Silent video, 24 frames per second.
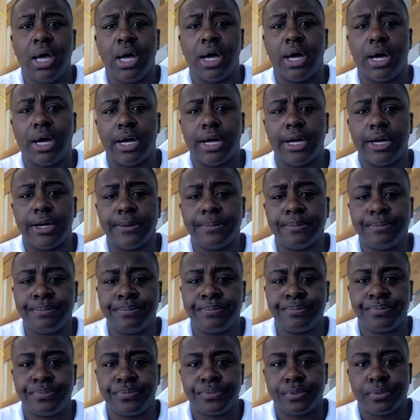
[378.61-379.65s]
Um,
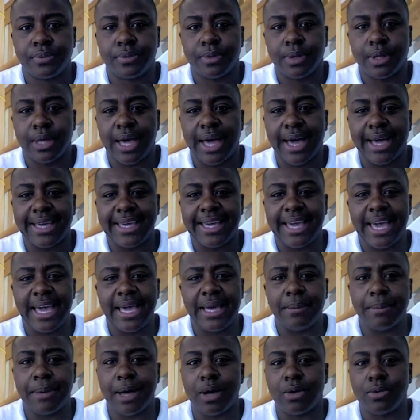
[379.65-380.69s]
I
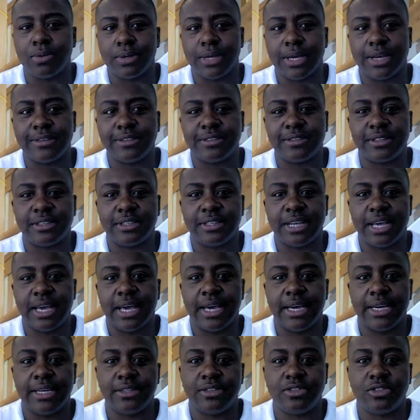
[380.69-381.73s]
came out
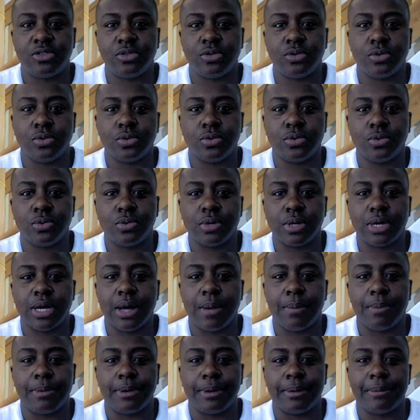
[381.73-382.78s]
yesterday to a
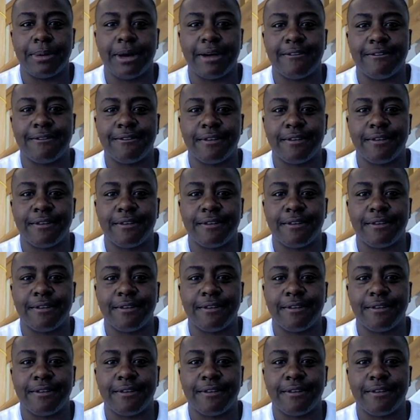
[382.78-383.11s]
couple of my